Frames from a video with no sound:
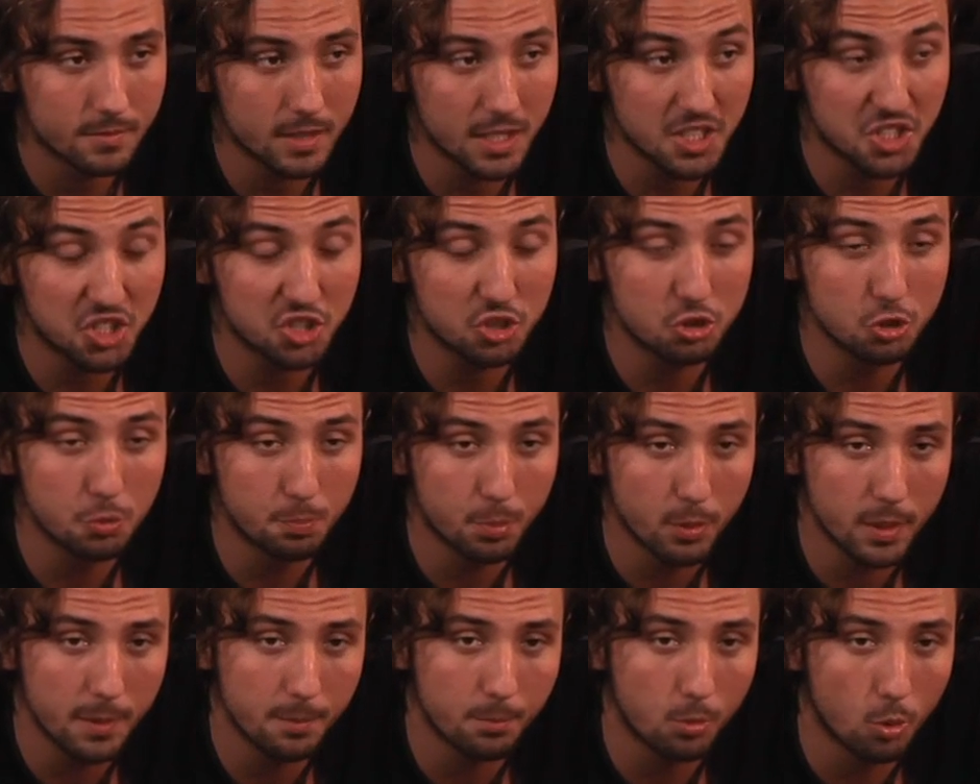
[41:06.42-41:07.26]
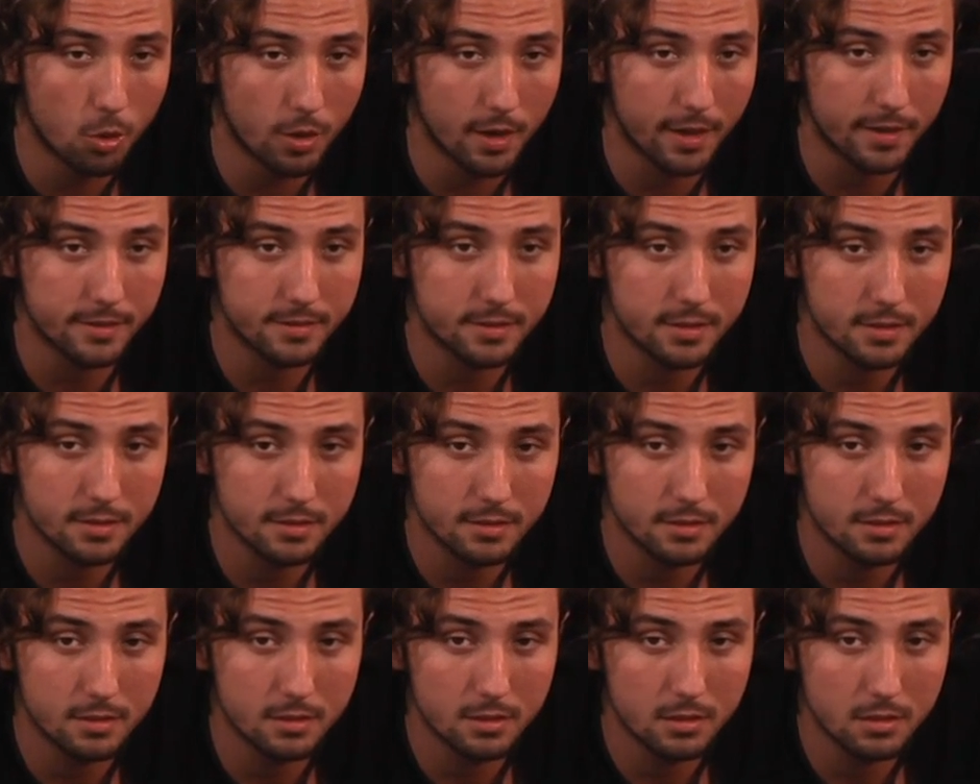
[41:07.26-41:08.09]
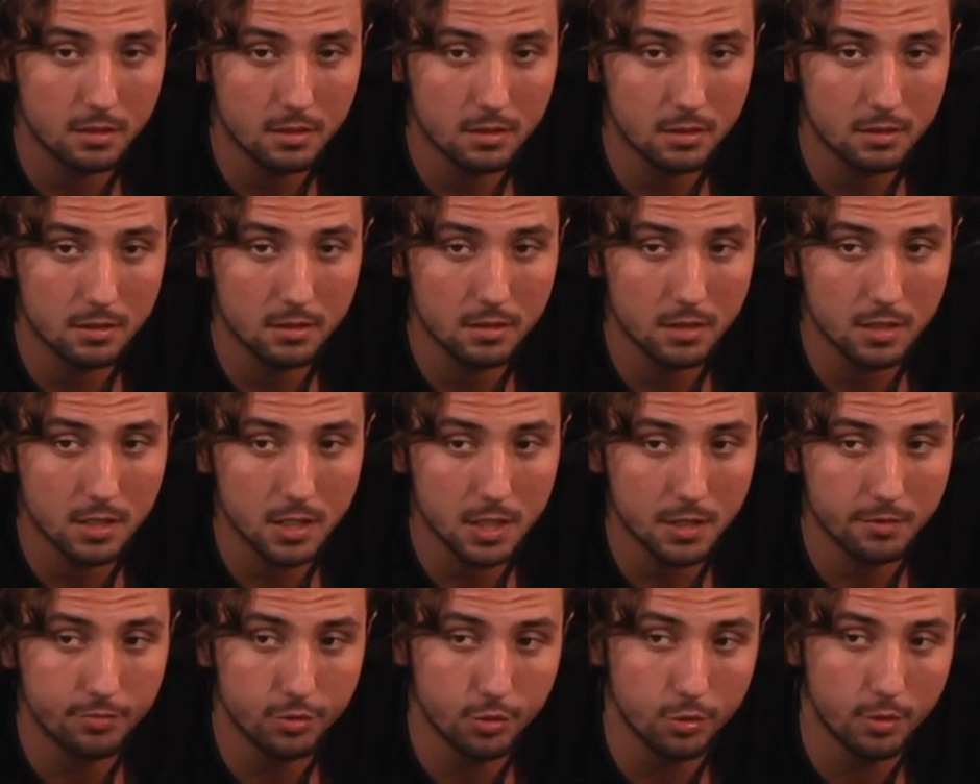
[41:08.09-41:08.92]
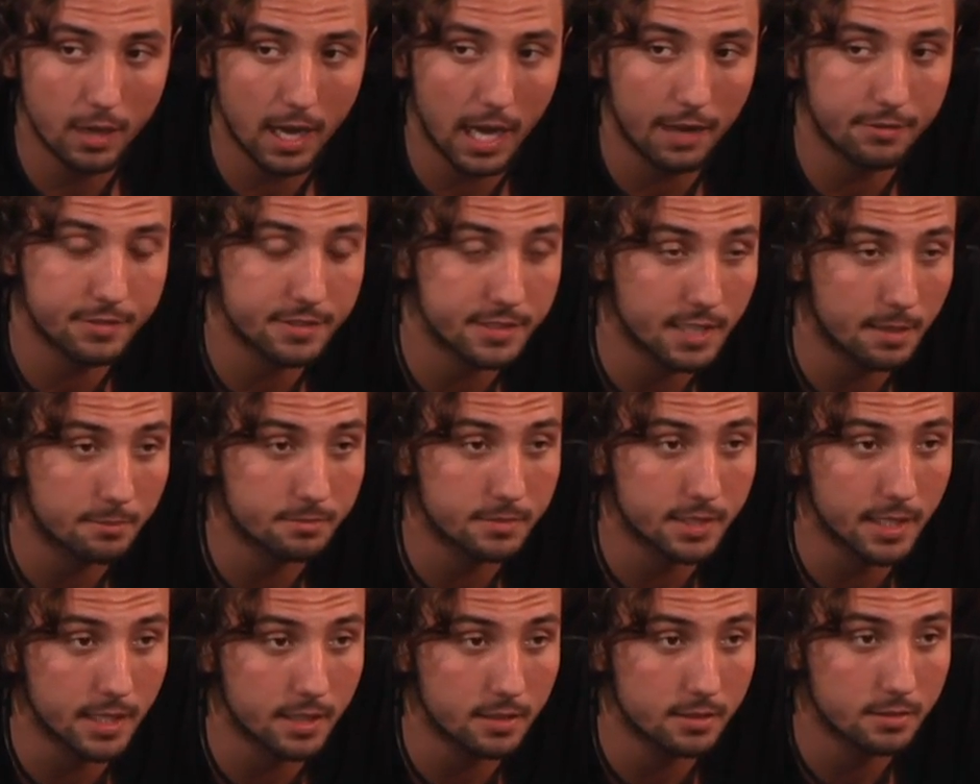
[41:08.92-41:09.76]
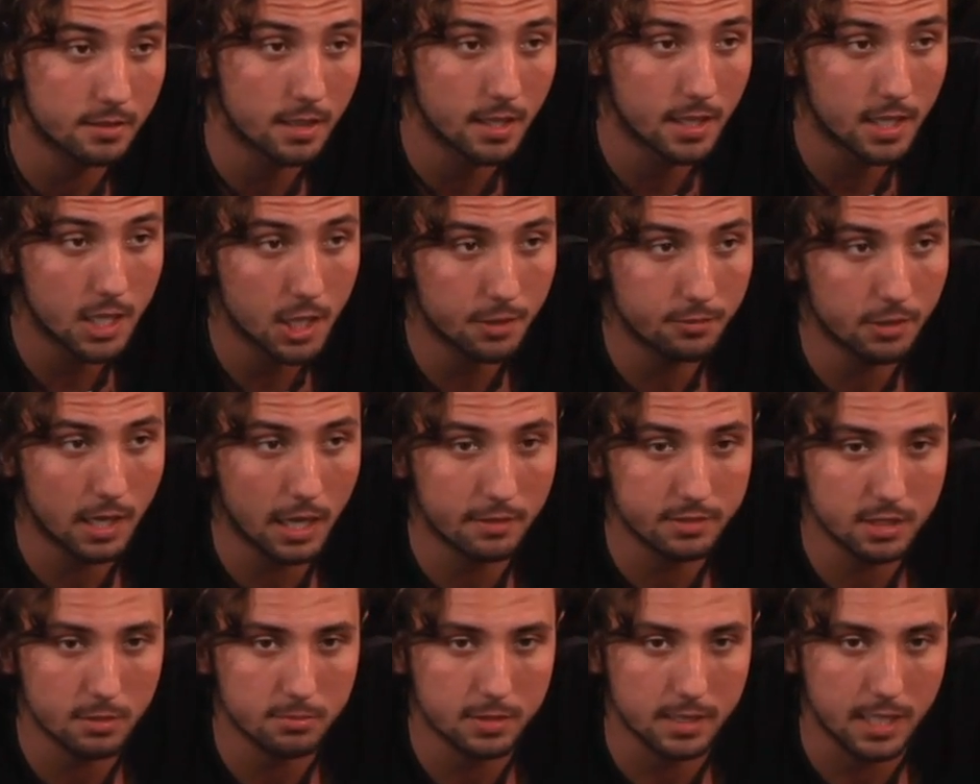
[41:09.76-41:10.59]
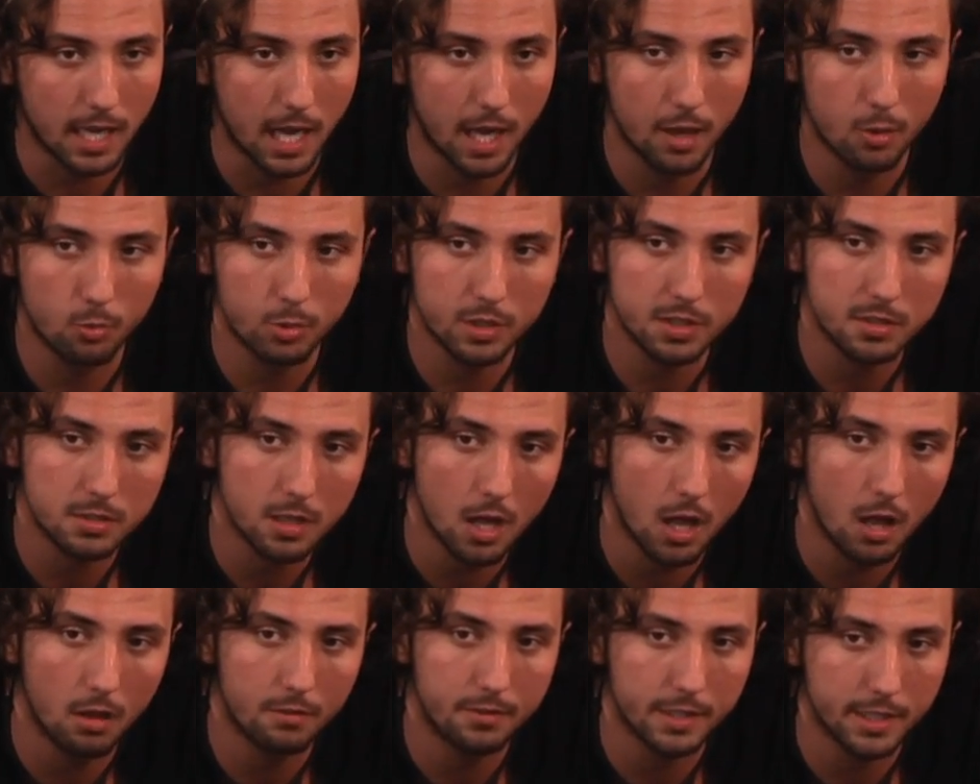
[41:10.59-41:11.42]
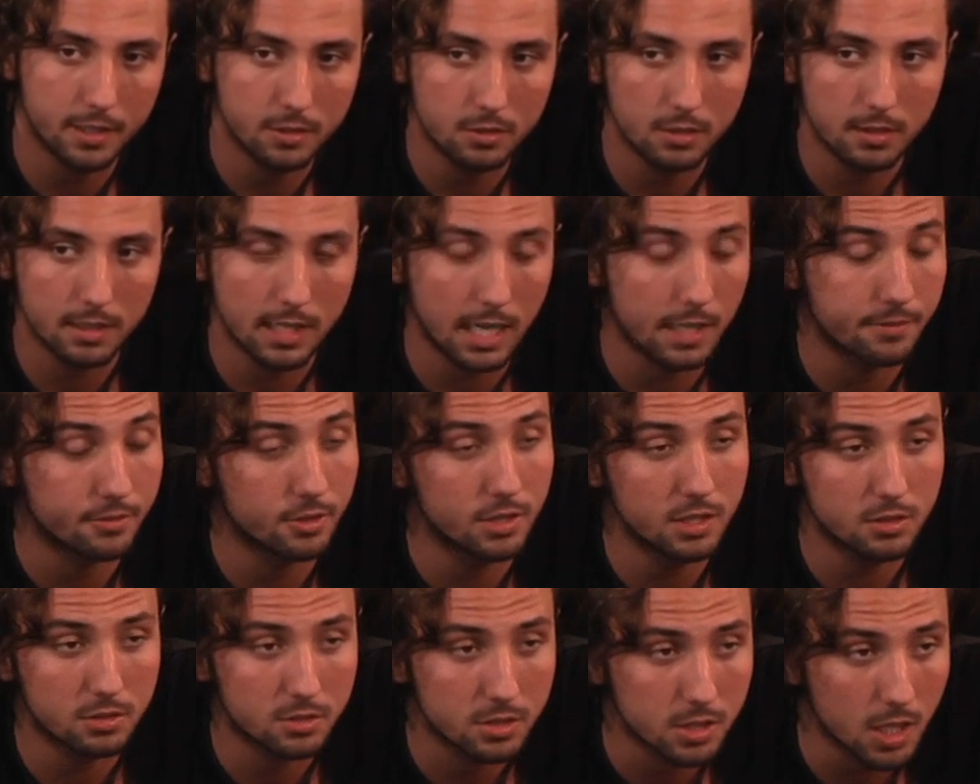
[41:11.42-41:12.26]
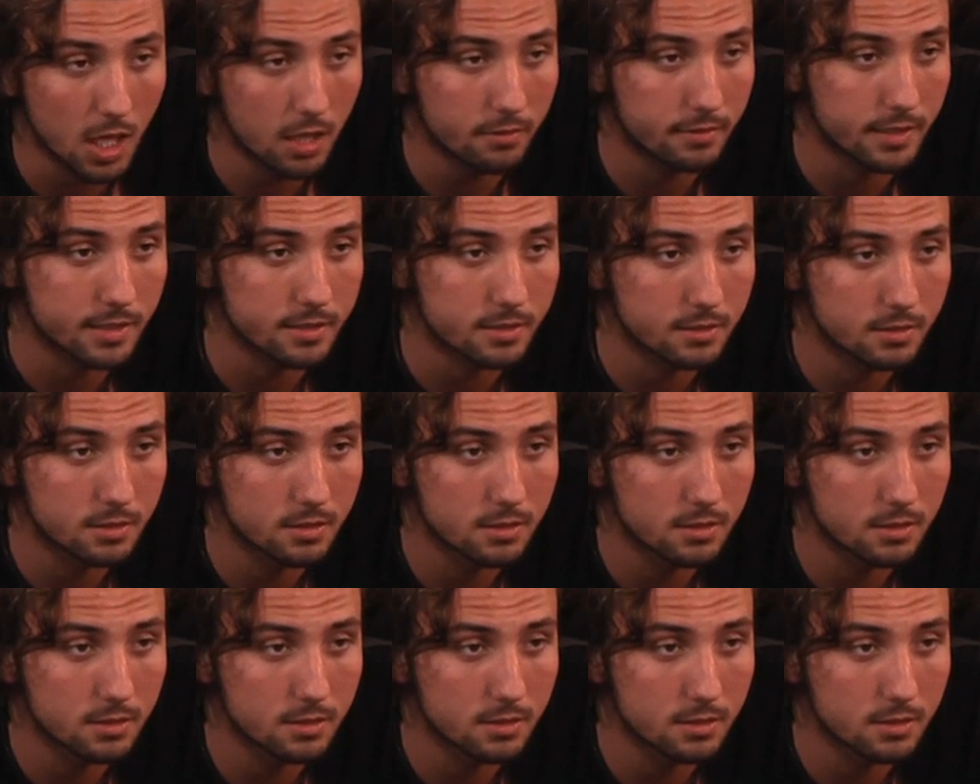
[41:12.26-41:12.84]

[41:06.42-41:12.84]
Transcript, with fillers: It's super important. If you have something unresolved in your life, you need to solve it.